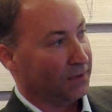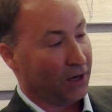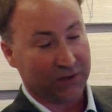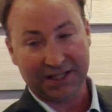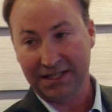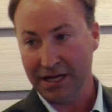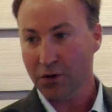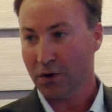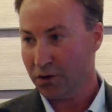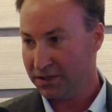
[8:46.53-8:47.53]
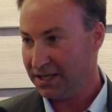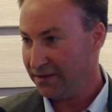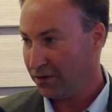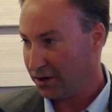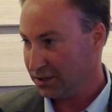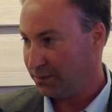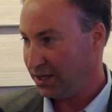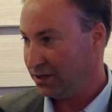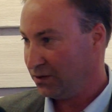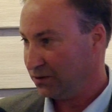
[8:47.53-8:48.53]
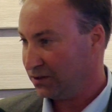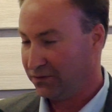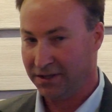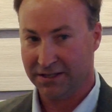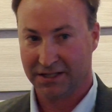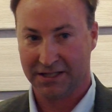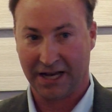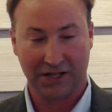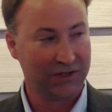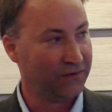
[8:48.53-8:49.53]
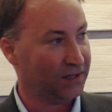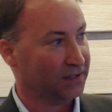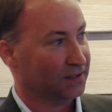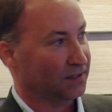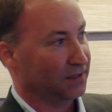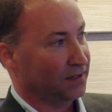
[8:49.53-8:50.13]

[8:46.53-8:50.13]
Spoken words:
there are 0 TEVARs being used for these catastrophes.